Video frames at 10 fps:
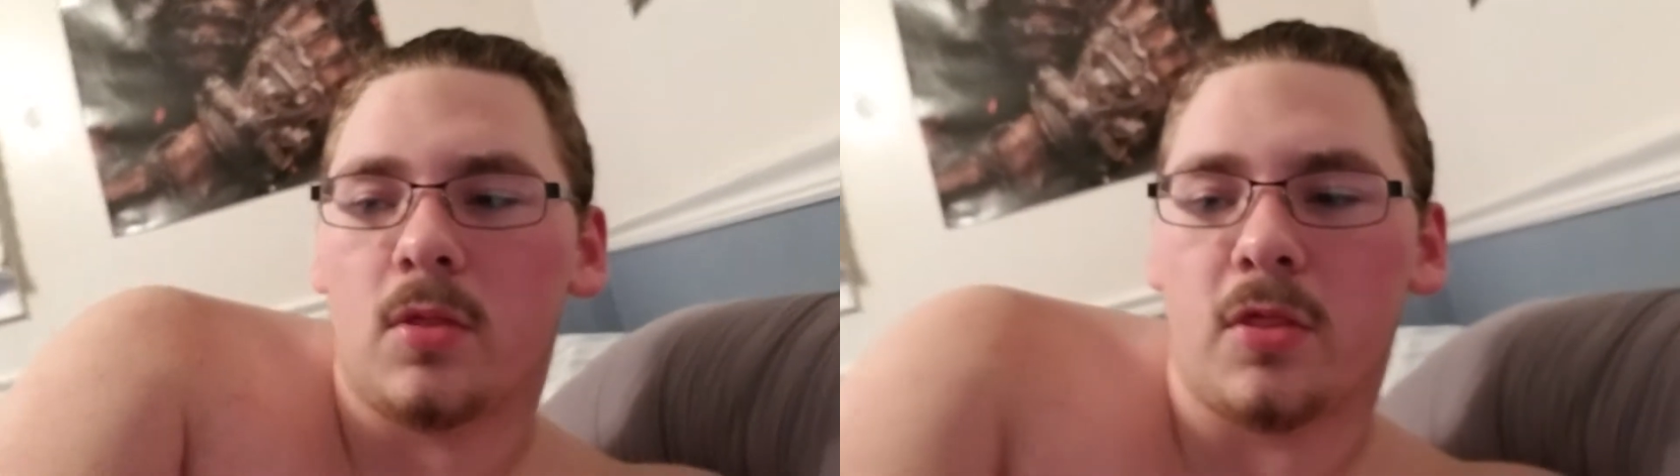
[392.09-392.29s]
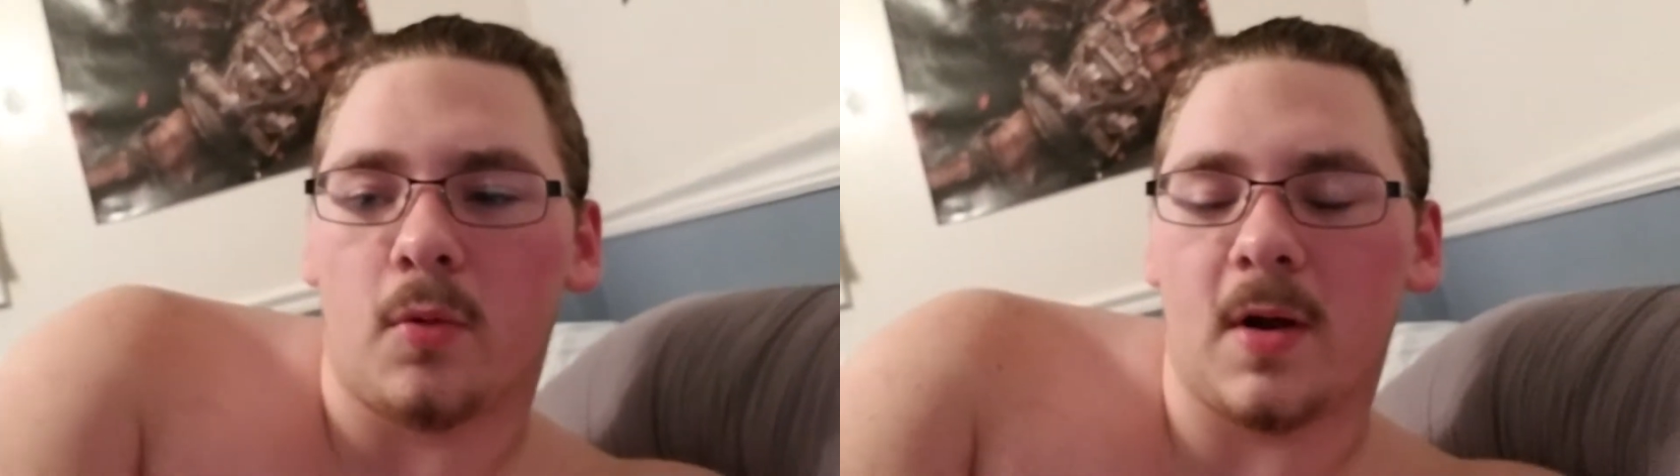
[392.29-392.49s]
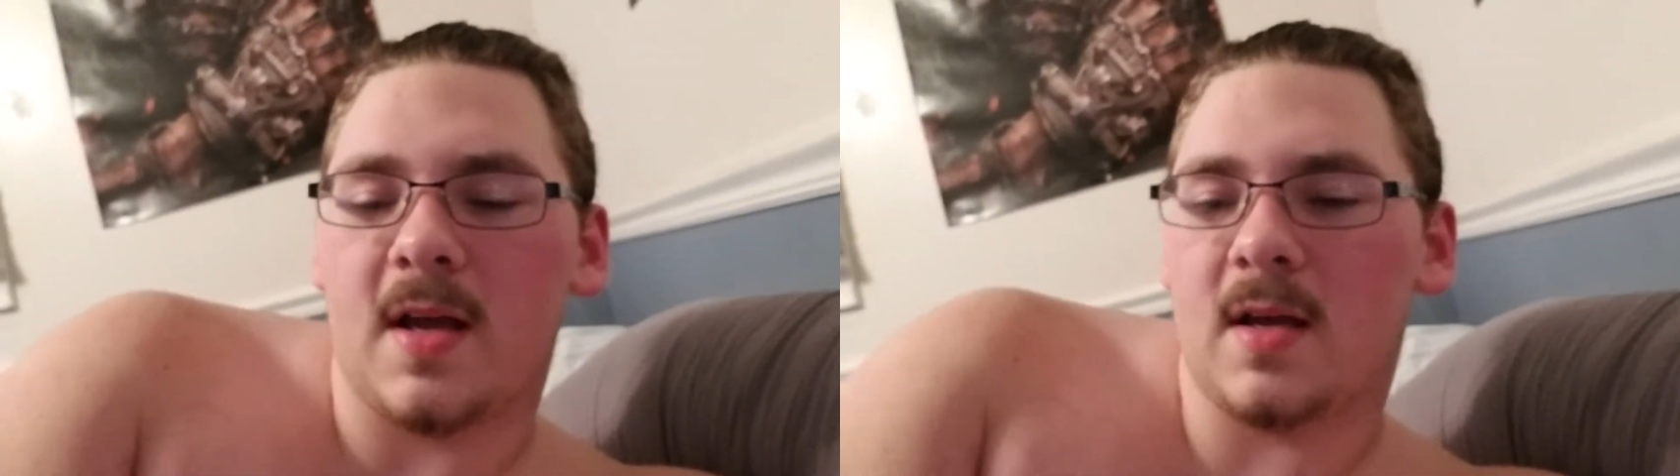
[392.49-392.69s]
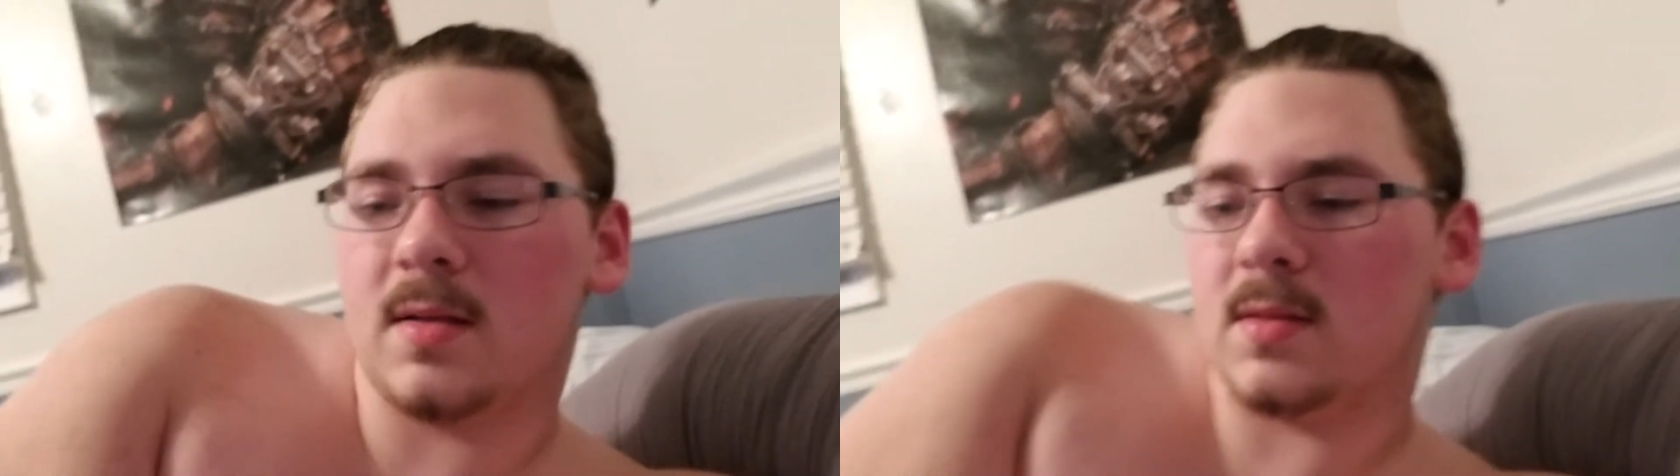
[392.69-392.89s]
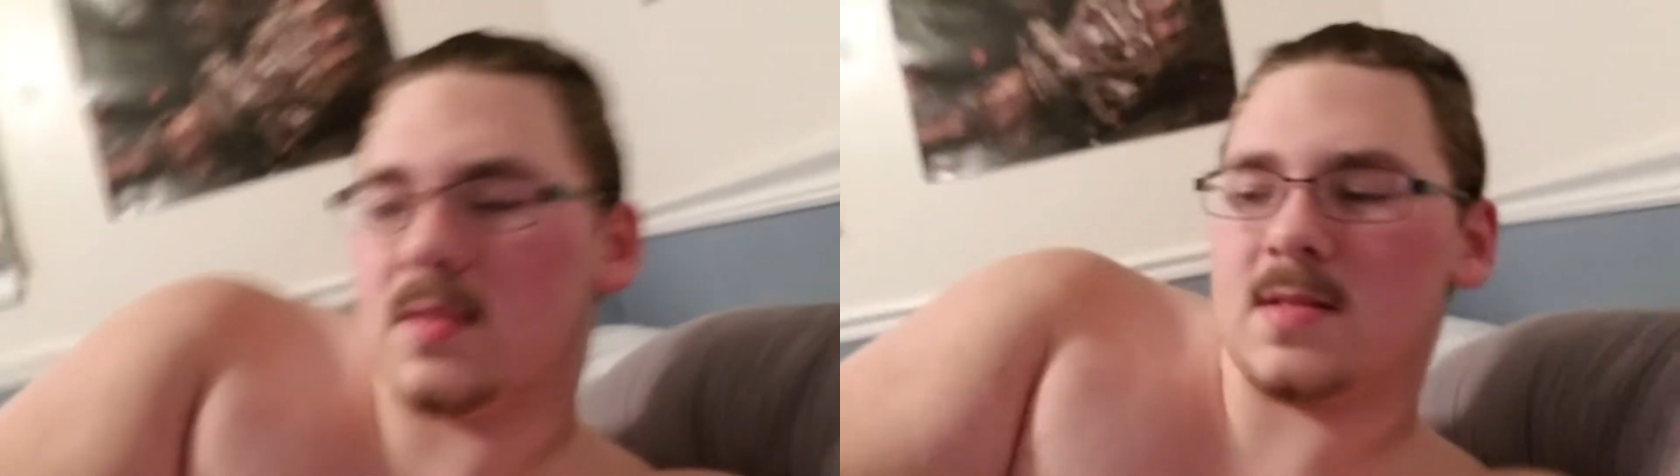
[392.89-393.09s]
3
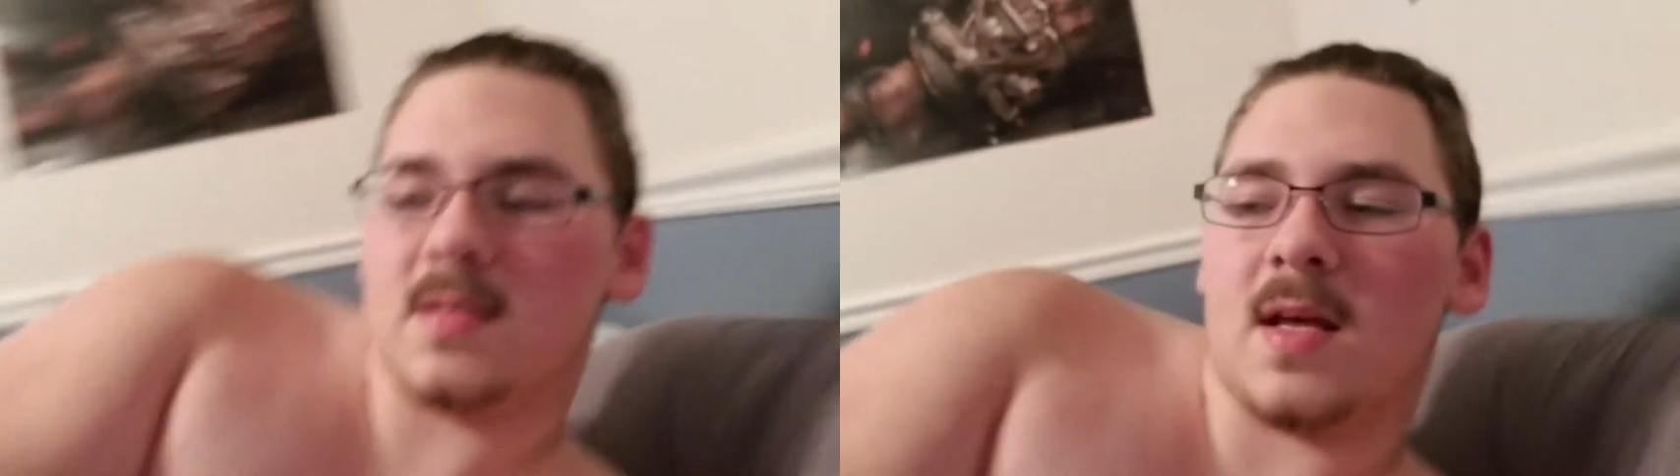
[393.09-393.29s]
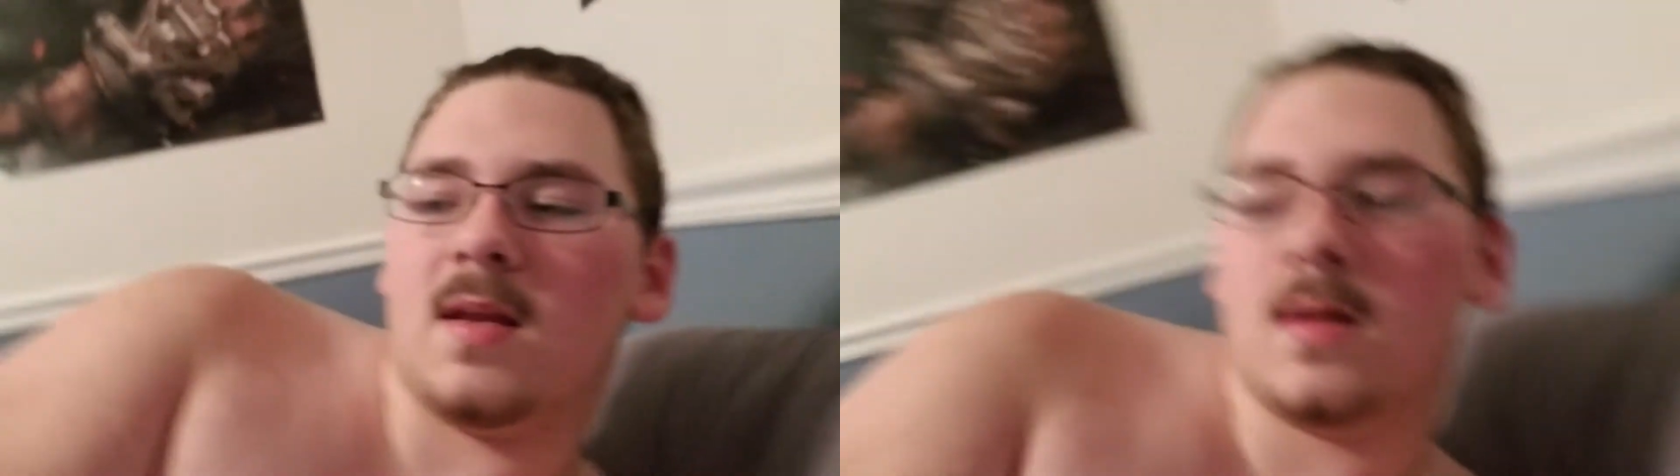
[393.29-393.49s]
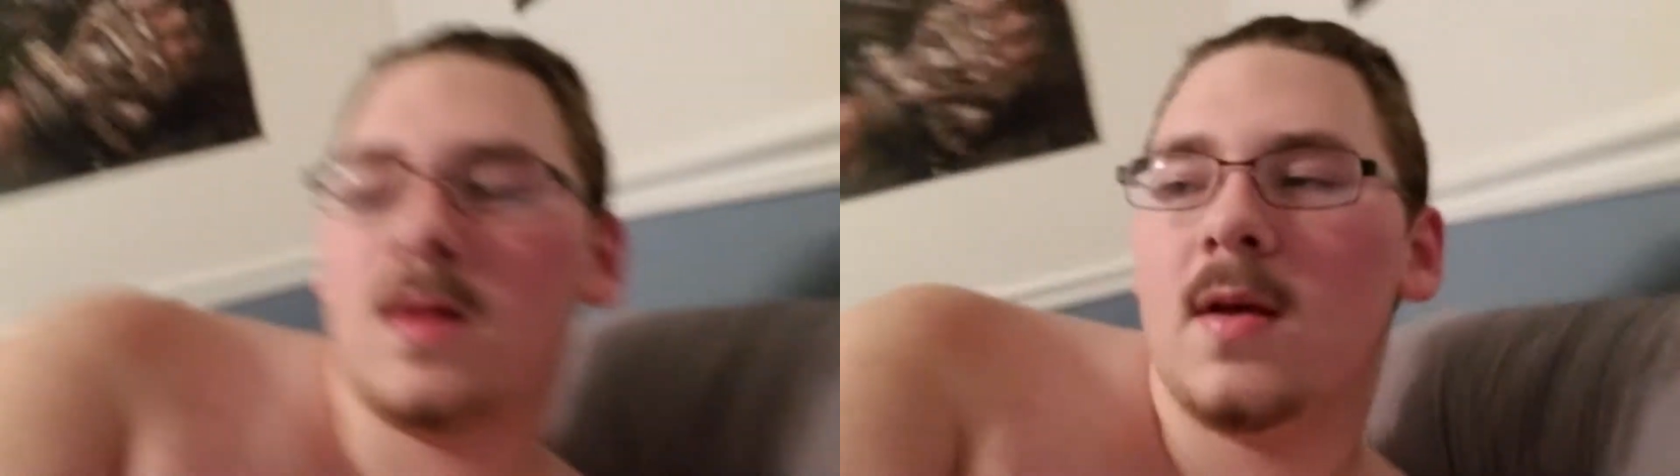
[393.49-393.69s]
instead.